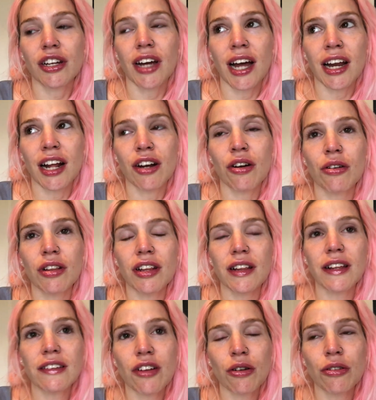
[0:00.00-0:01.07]
I know that
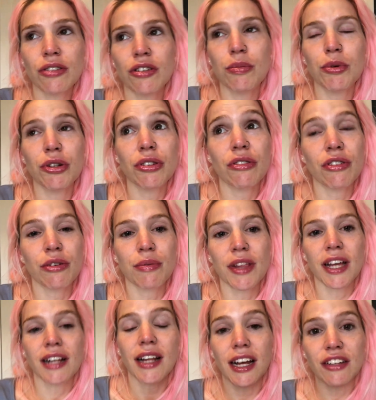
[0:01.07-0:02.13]
this whole new beauty room
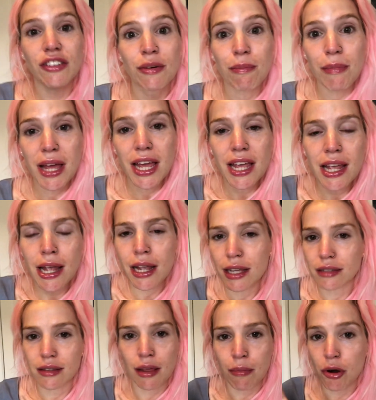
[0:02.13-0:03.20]
thing, like, to me,
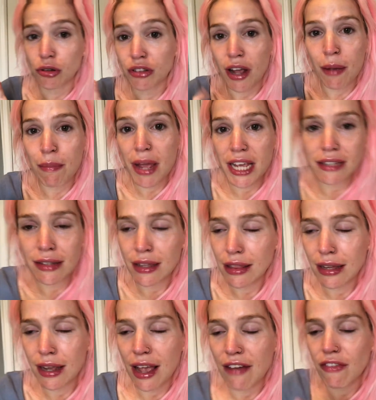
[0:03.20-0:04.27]
it's the most amazing
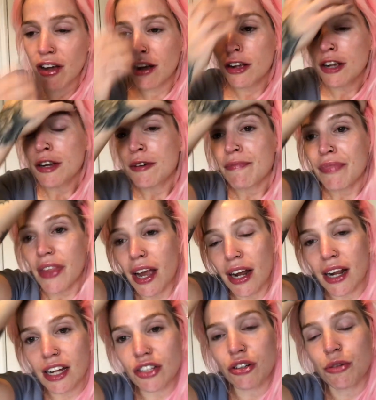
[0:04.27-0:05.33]
thing ever.
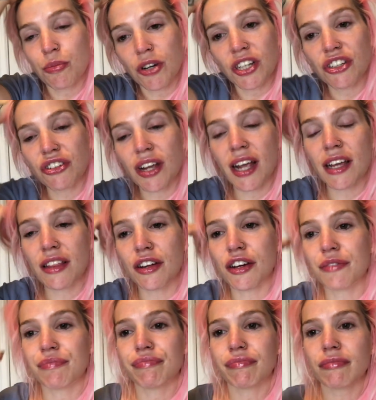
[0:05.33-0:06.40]
And I do appreciate
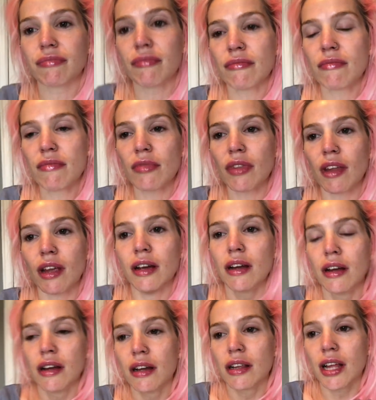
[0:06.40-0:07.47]
that,
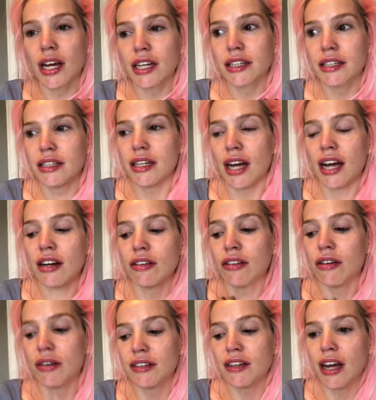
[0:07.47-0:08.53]
like, I don't
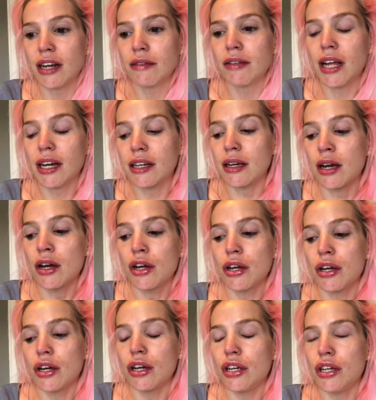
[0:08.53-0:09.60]
know, it's kind of like,
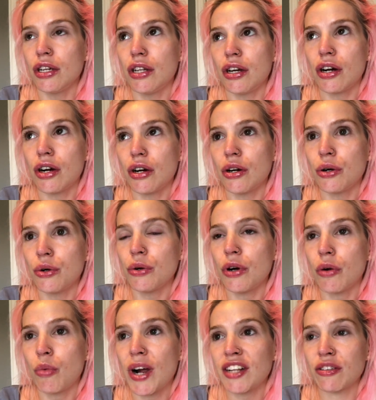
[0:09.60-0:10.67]
you
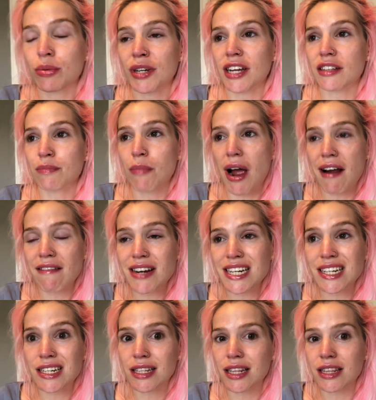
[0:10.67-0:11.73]
know, when someone gets
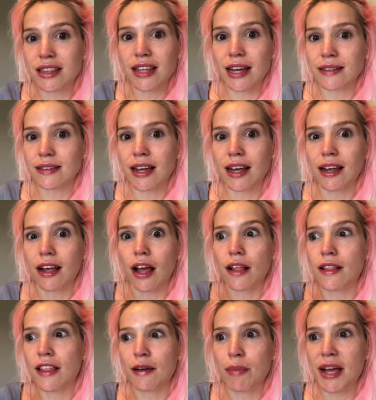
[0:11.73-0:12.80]
married and that's like
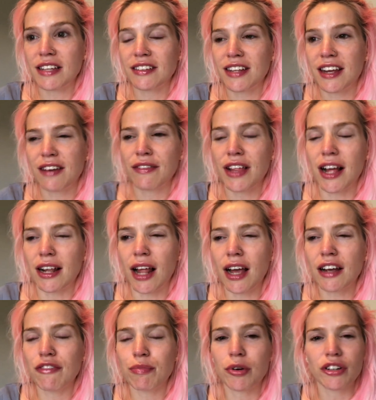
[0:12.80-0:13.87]
the best day of their
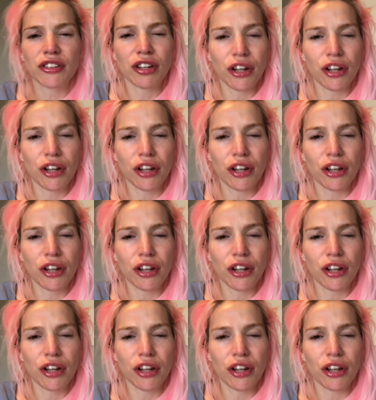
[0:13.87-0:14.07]
life, but